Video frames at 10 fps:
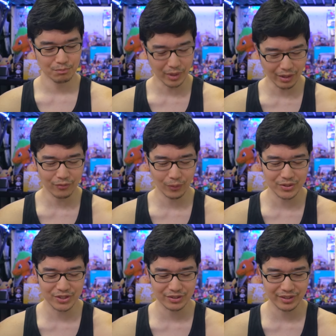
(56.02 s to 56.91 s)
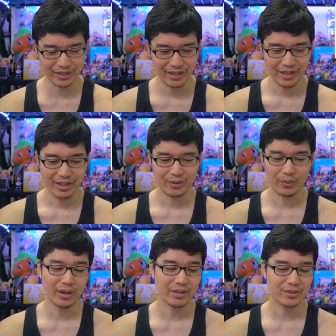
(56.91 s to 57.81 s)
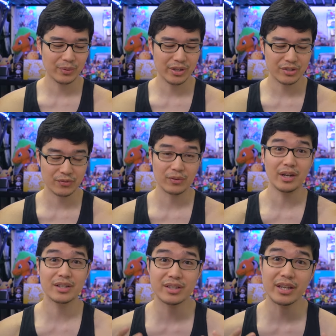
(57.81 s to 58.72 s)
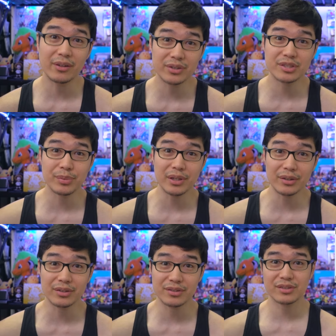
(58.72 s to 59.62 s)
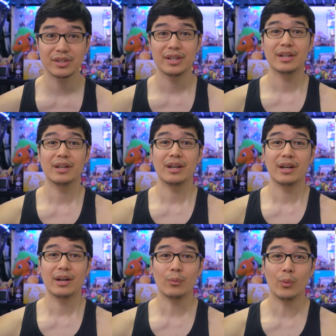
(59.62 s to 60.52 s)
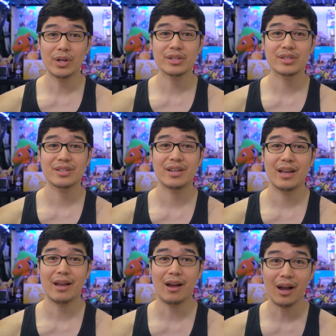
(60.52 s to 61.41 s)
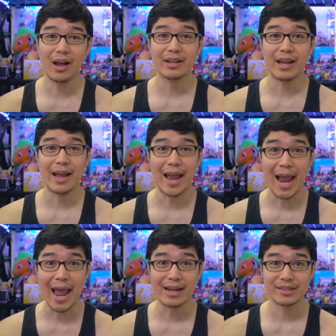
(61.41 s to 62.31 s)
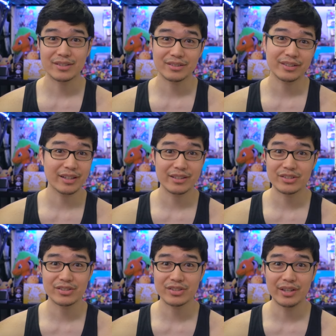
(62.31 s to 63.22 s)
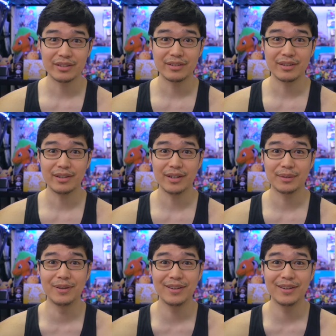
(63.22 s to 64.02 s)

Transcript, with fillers: But unfortunately, the one on Twitch for us English speakers was hot ass, like I just said. Um,